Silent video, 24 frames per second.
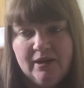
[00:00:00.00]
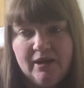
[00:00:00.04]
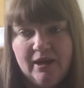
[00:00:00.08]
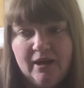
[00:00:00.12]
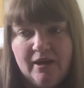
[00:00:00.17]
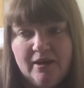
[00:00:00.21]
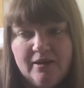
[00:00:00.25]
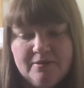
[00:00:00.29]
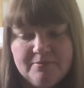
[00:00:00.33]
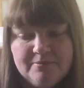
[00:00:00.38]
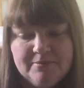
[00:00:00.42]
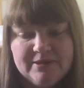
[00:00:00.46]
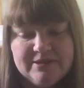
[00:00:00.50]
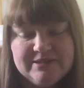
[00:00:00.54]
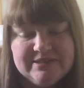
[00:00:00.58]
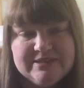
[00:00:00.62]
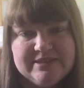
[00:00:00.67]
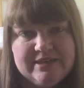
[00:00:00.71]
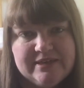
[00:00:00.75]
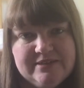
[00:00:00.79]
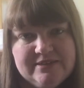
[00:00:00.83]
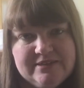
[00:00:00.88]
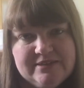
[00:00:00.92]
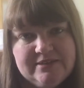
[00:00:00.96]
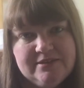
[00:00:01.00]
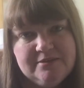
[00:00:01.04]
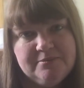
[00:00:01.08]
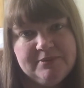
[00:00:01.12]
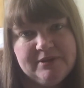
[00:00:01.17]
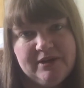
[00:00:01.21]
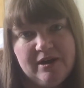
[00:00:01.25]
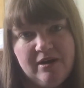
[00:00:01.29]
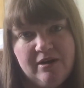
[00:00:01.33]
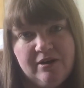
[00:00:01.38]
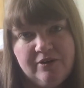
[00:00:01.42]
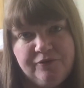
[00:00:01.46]
and sending them a
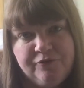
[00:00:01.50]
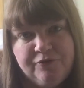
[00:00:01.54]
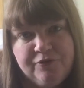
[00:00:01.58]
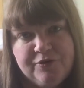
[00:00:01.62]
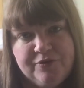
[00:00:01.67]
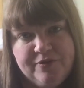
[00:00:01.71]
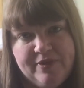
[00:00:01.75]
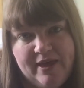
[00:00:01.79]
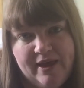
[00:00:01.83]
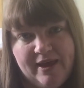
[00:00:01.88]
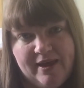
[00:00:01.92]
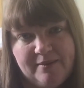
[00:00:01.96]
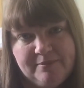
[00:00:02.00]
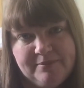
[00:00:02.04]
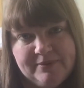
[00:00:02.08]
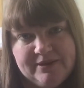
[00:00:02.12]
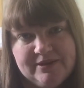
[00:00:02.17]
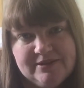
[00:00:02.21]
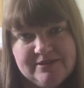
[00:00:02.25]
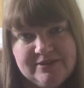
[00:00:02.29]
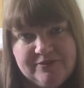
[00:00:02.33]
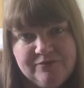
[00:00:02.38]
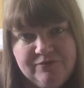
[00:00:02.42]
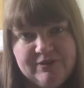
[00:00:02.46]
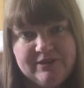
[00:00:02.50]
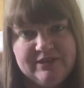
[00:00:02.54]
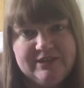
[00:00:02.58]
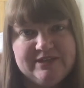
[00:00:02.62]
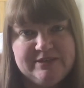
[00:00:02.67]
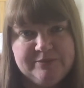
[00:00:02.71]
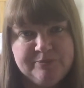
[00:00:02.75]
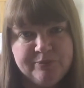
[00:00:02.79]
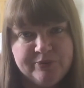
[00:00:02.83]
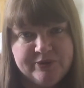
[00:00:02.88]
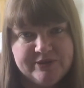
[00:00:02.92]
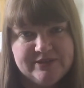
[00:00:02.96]
card through there, because I figured
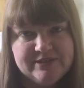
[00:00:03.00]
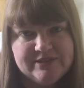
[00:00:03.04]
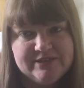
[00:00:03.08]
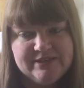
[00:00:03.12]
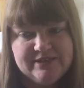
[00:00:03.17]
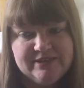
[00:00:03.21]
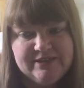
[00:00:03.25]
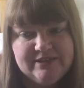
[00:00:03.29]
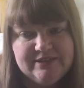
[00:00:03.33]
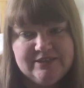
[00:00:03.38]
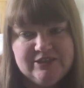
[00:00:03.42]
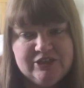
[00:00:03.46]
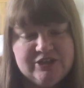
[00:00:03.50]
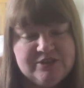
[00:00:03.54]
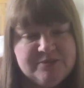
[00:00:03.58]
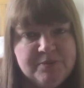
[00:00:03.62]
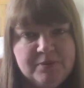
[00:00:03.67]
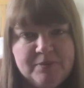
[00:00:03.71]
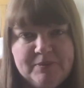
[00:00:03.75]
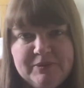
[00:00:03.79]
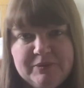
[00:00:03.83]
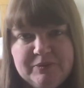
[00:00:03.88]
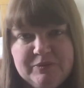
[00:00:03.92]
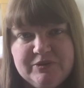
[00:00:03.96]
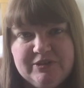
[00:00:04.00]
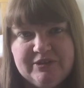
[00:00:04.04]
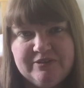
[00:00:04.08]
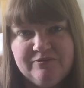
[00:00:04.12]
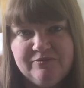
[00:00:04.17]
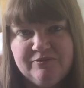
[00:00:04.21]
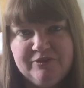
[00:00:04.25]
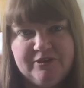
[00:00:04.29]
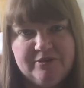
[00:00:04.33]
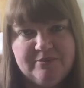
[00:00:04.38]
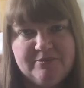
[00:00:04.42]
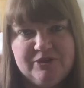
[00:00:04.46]
it's printed, you know, it's probably all done
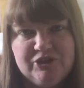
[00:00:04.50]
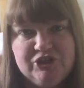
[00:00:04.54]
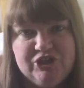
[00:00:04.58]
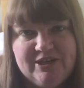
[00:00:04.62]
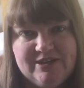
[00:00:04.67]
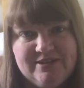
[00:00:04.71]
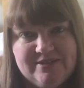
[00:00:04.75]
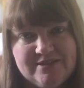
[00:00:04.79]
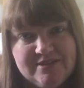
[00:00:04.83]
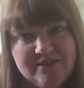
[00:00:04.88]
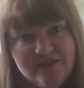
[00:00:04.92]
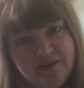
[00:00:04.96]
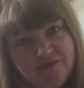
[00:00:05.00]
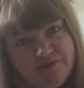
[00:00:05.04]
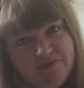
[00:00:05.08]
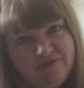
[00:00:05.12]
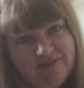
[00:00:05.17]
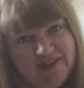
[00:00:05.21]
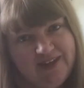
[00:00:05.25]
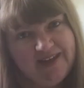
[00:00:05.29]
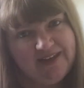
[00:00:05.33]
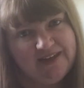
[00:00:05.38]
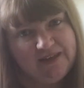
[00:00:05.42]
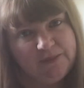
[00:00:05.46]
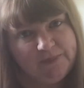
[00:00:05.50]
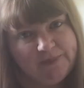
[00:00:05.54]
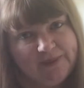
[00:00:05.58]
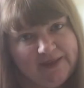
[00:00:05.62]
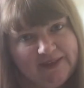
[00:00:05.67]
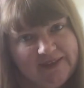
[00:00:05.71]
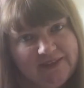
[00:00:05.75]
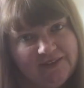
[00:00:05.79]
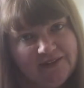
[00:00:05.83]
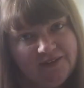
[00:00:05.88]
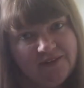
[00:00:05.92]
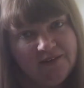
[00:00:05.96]
via machines, half of it
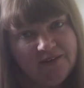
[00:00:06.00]
anyway.